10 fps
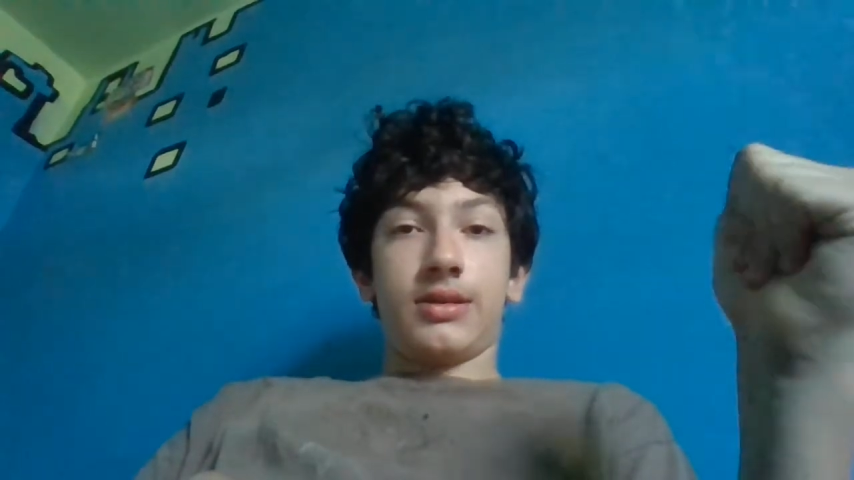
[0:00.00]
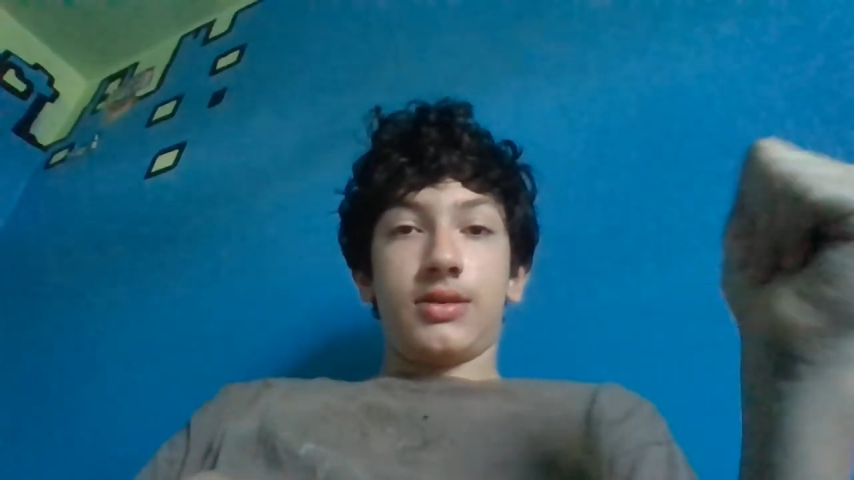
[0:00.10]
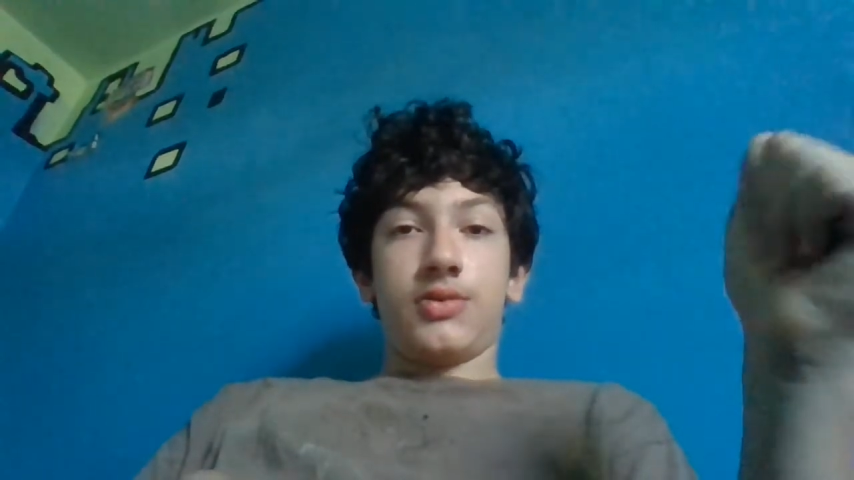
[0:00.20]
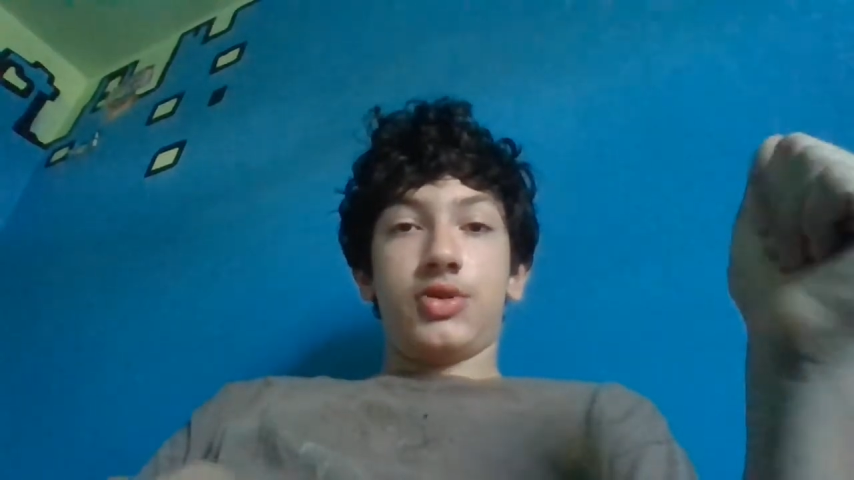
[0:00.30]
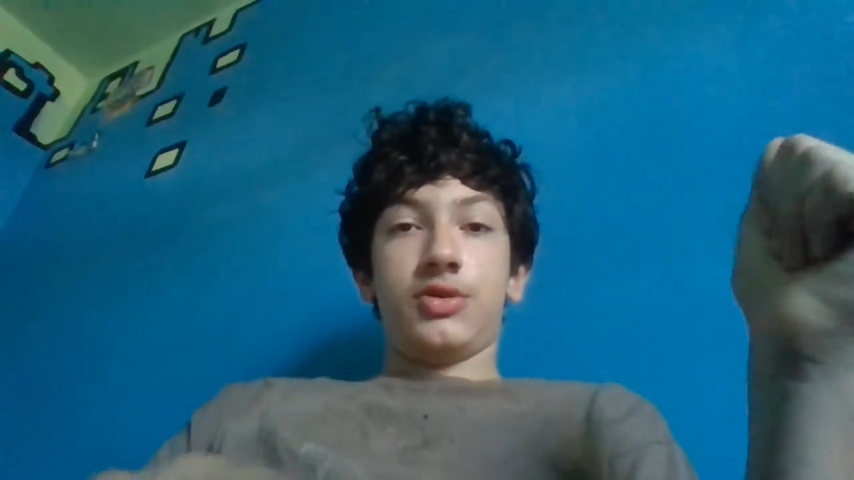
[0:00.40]

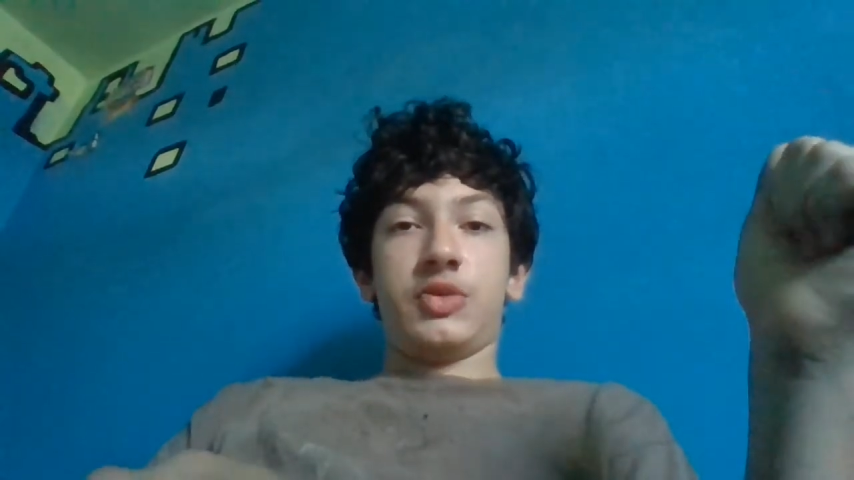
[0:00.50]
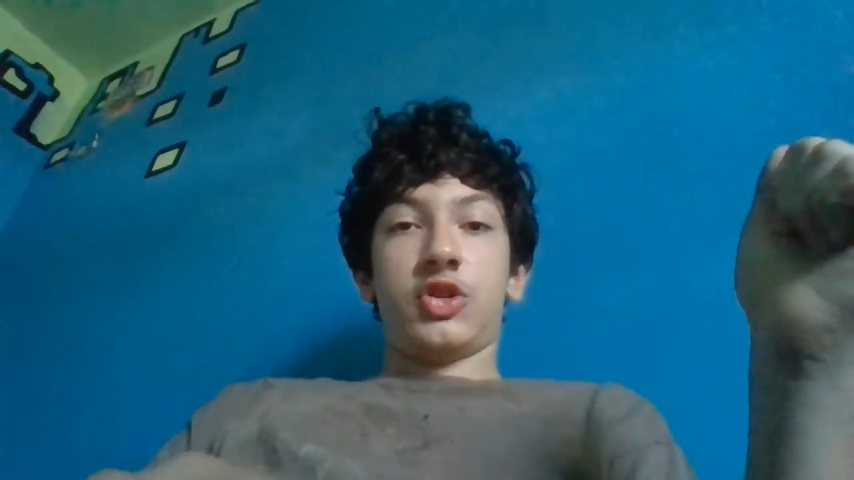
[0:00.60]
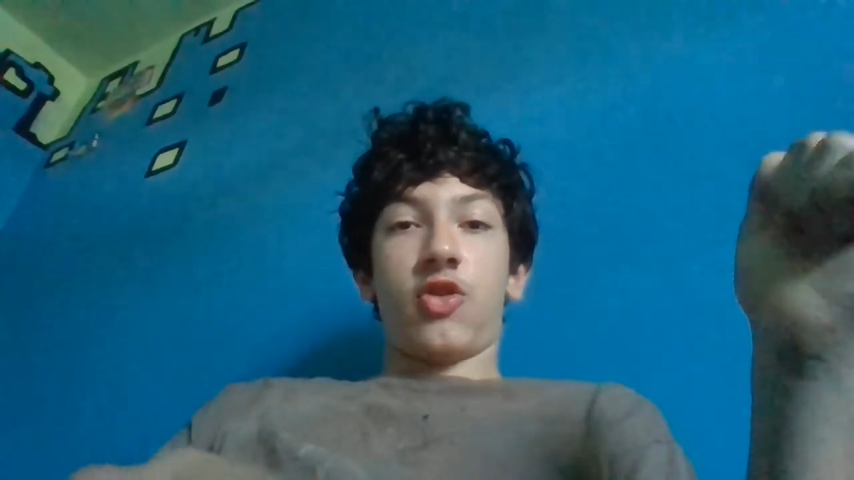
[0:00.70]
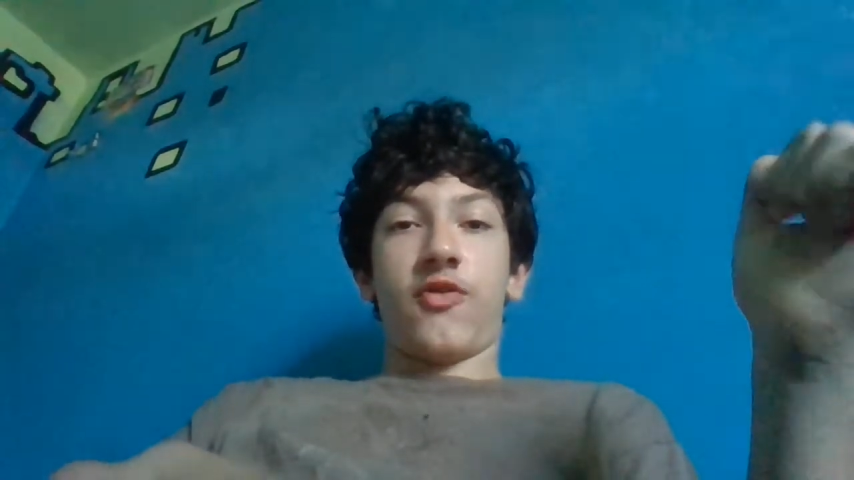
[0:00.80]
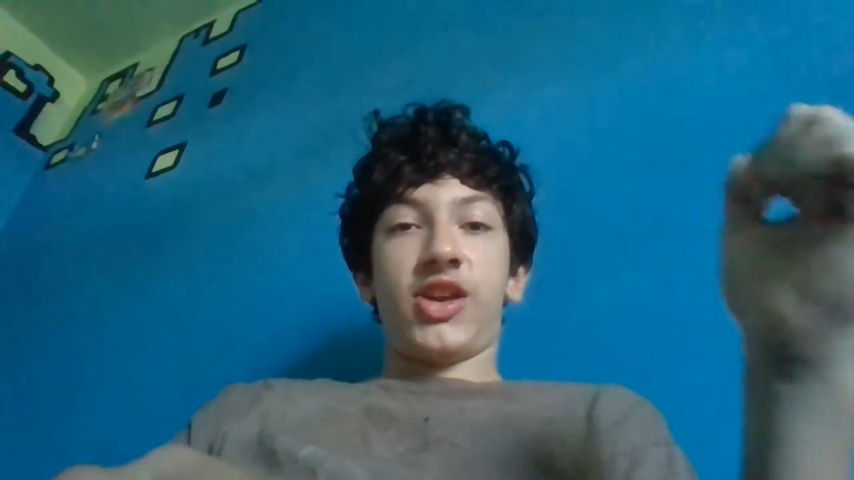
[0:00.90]
YouTube
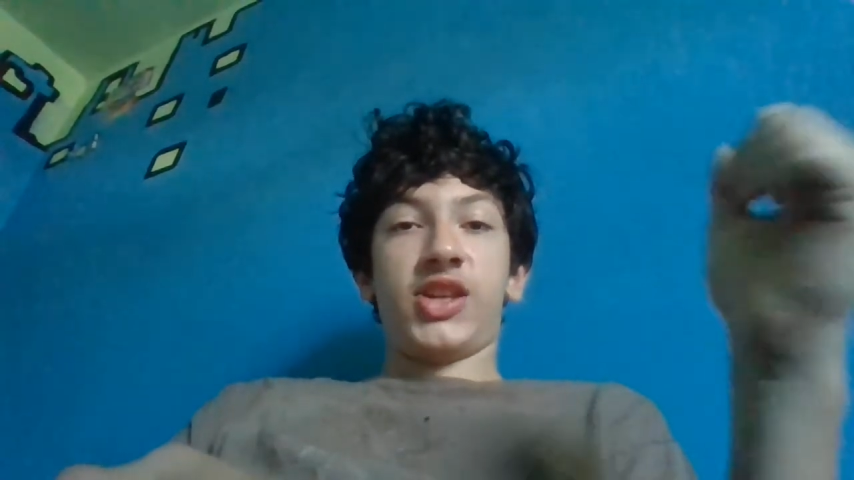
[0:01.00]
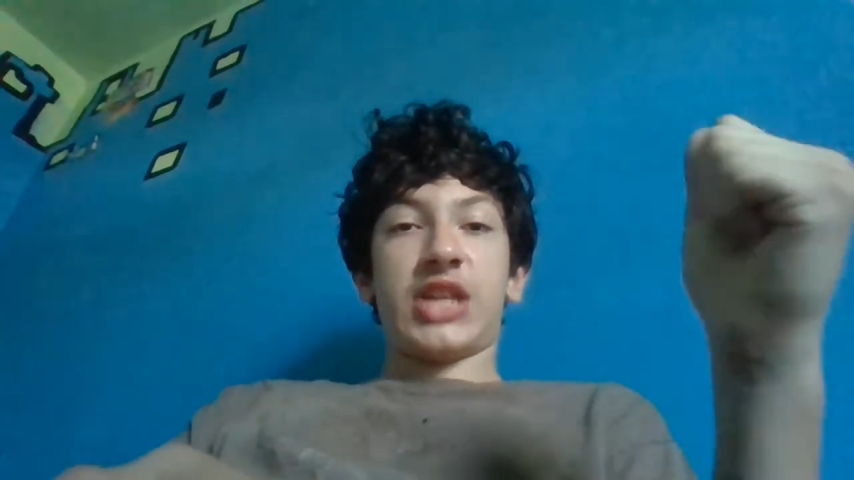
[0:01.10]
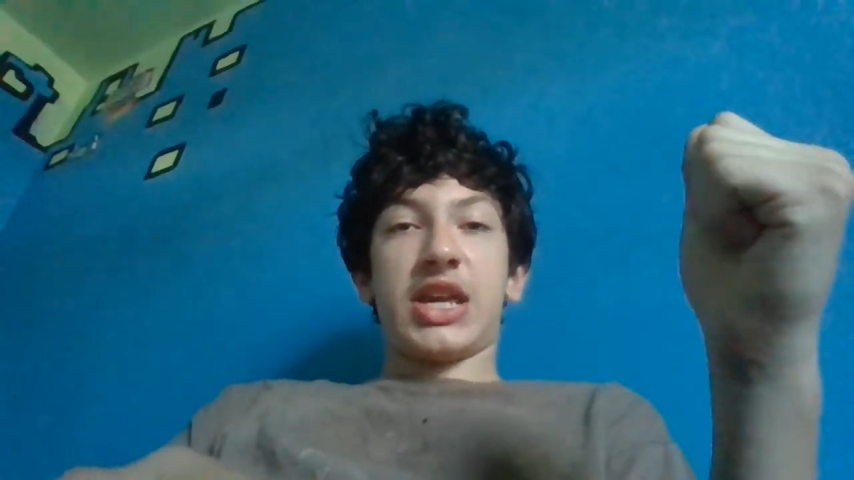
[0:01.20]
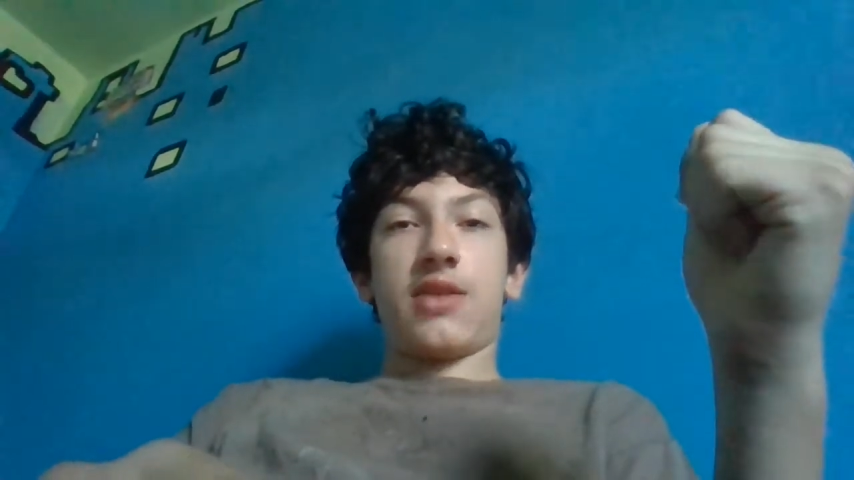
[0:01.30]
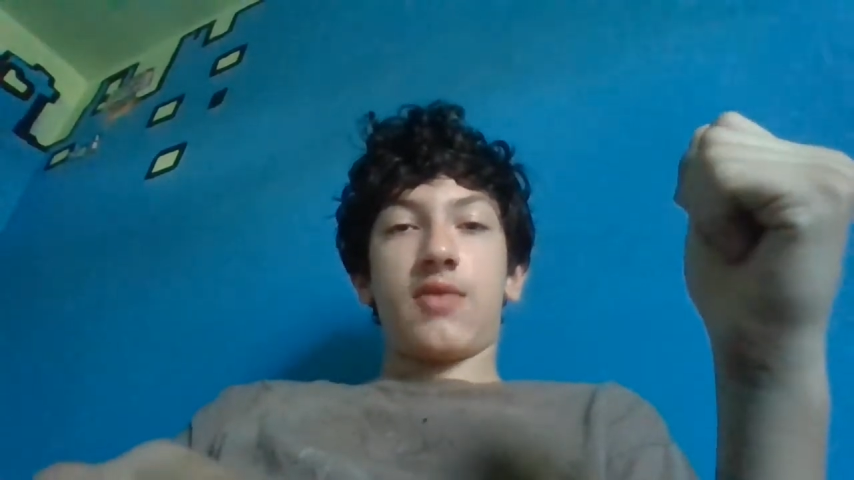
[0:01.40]
surveys
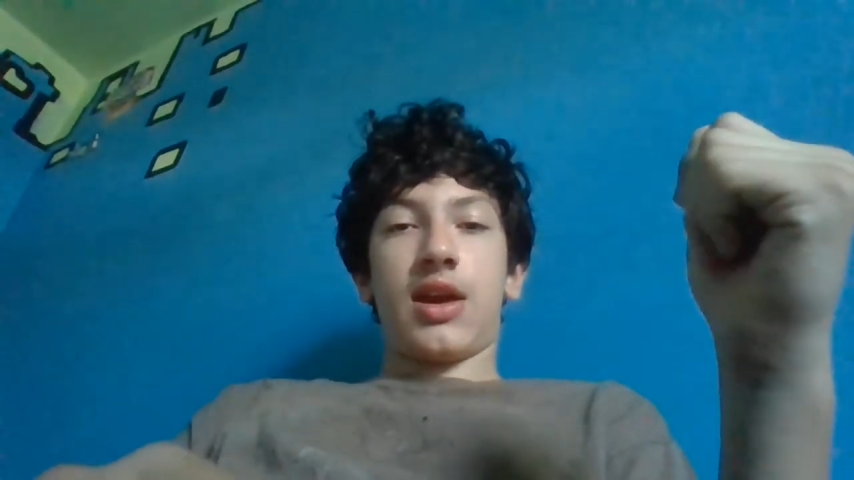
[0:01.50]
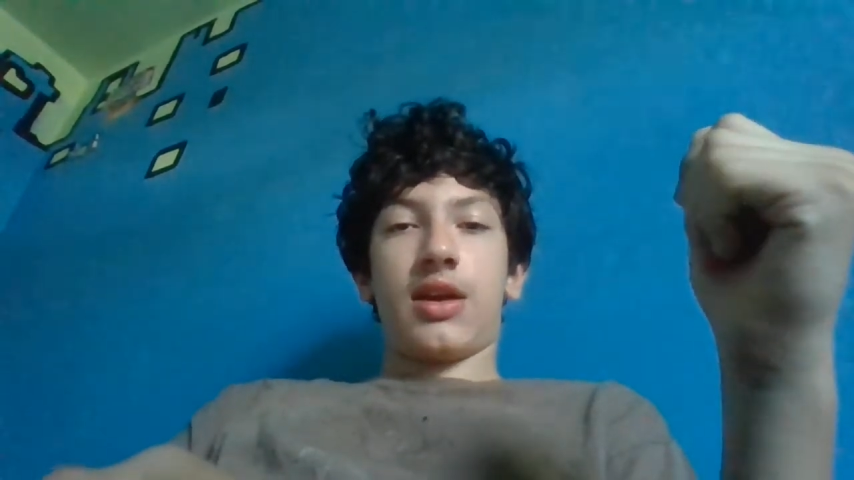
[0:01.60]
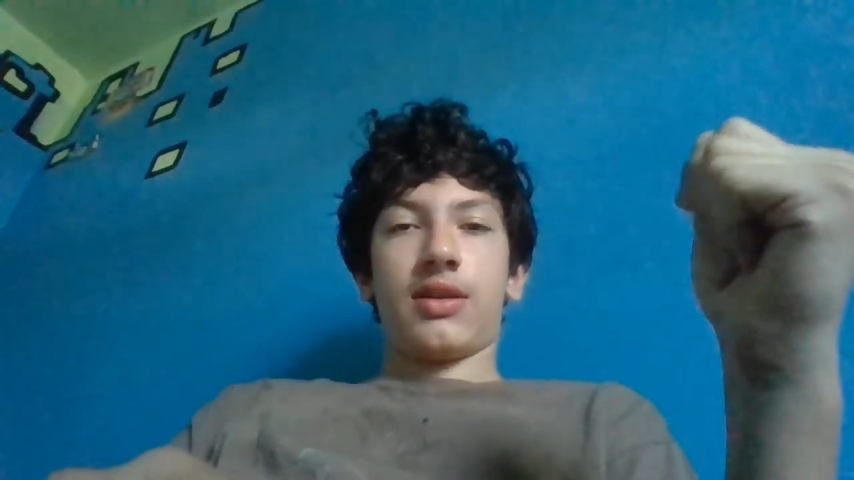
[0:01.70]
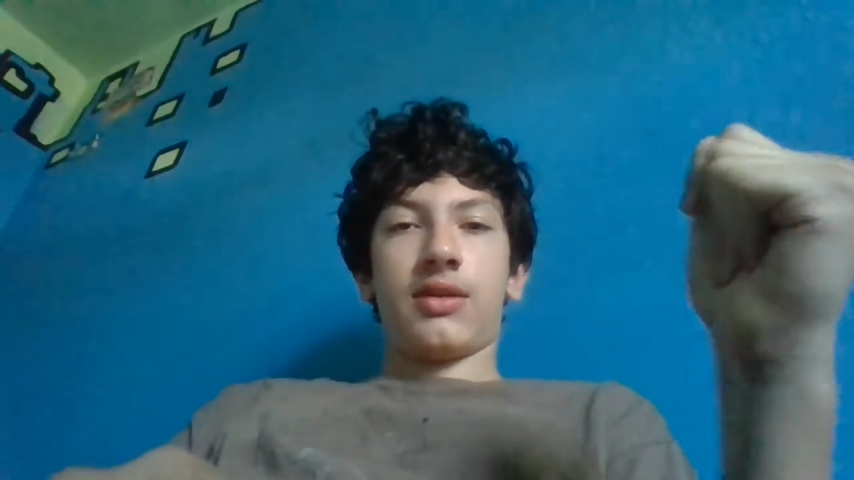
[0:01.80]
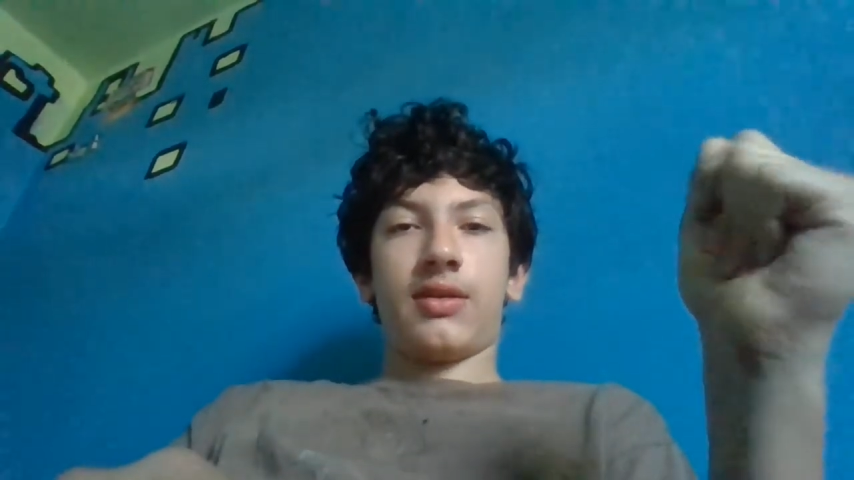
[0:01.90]
anyway.